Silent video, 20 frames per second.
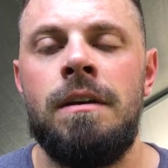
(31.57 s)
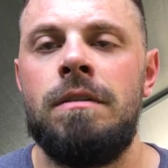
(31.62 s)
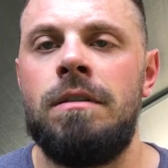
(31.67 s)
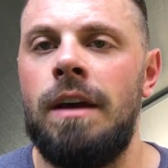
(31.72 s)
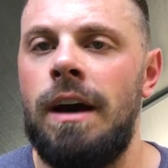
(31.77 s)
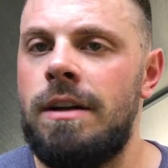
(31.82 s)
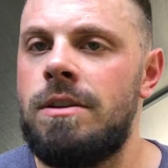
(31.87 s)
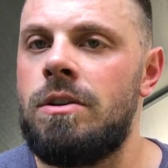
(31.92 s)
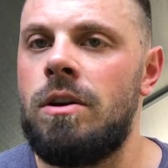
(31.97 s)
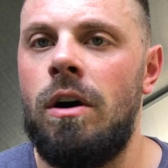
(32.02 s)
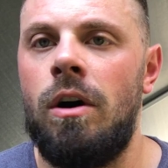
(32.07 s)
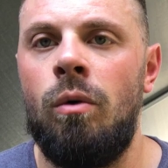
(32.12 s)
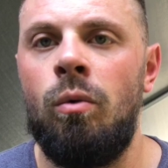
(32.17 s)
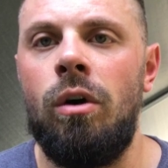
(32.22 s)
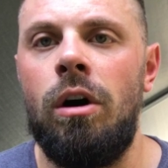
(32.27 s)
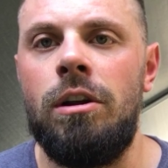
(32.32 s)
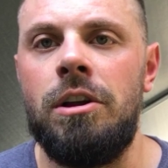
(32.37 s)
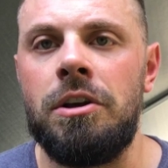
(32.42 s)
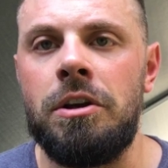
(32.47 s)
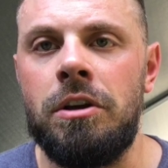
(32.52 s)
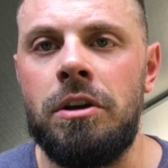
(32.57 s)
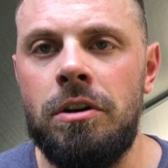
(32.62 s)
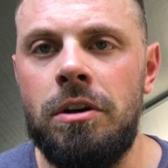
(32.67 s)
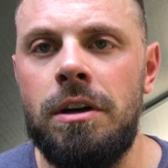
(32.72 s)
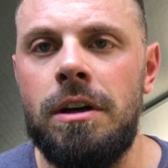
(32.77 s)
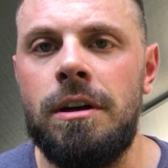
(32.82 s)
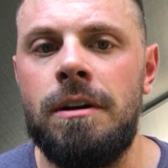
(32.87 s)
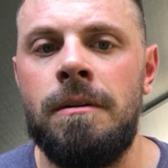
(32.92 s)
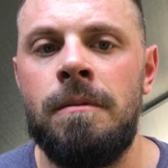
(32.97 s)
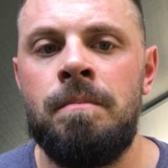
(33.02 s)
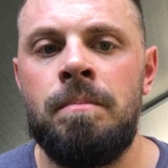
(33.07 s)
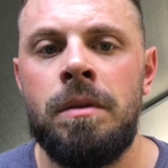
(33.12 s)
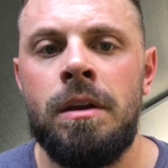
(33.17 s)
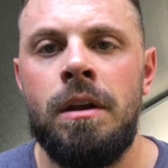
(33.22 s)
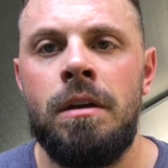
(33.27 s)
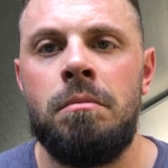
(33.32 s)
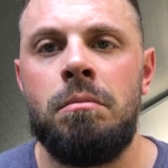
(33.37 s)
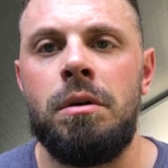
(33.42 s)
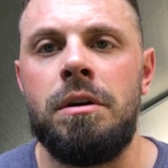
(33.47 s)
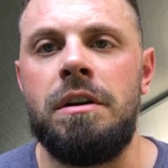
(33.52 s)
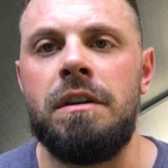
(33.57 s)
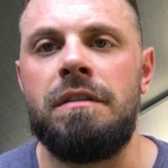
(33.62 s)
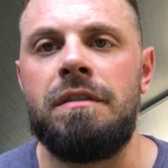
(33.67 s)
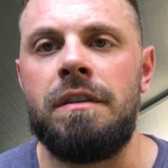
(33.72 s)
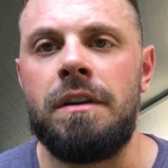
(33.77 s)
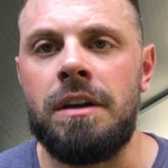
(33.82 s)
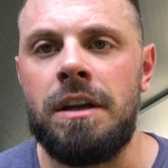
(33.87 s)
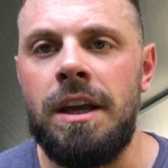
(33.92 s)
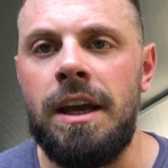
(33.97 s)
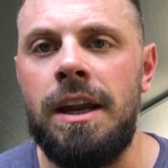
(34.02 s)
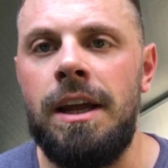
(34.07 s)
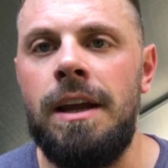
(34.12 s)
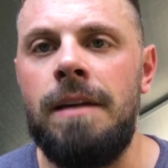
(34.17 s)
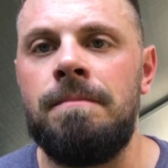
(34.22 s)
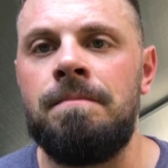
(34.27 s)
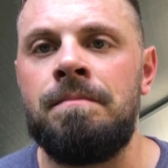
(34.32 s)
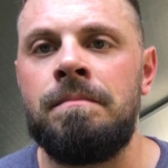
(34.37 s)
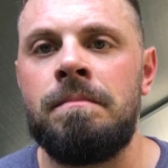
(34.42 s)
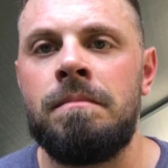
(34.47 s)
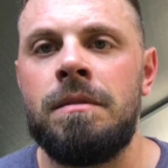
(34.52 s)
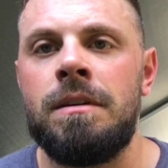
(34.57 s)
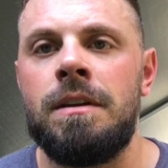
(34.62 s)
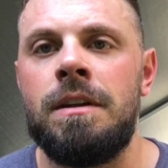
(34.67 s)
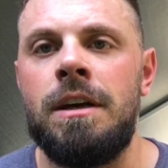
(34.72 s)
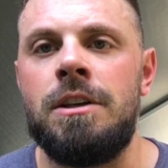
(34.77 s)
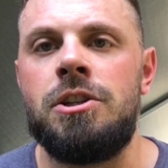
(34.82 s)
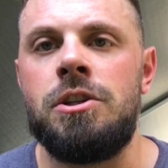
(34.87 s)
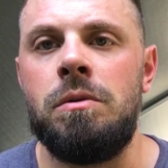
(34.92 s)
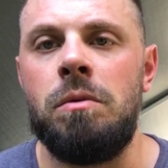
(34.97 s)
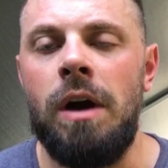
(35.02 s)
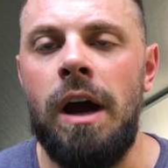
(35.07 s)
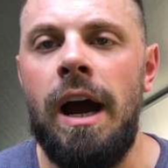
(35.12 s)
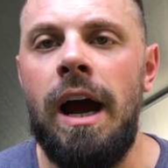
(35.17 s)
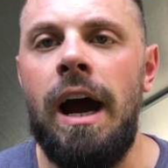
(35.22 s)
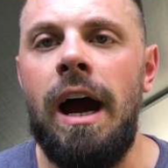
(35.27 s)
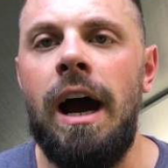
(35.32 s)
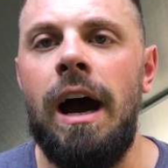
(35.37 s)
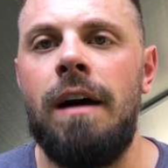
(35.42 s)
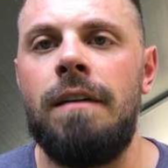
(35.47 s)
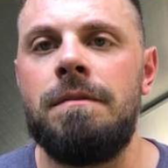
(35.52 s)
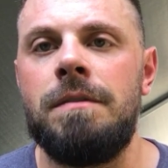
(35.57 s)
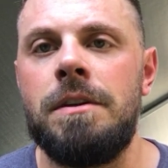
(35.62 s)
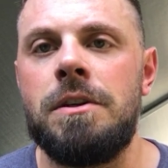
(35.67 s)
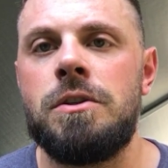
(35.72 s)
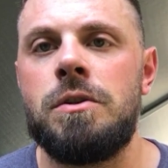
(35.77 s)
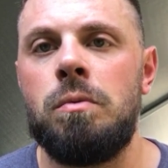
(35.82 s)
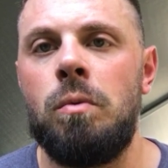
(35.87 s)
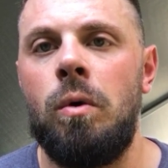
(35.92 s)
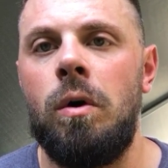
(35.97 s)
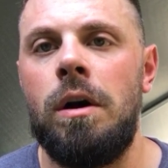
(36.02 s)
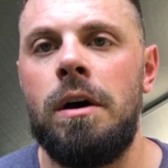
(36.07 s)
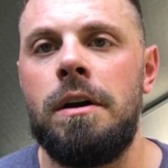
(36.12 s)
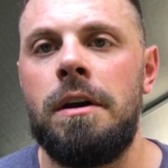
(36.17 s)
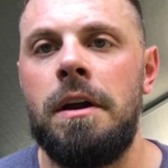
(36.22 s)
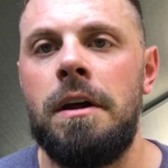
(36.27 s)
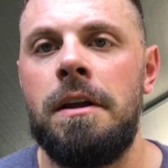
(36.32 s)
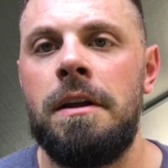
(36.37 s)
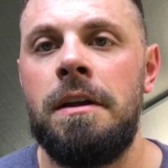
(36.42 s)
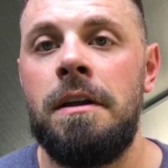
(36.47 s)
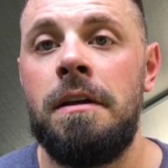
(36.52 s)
That's all well and good, but you're forgetting that you have this one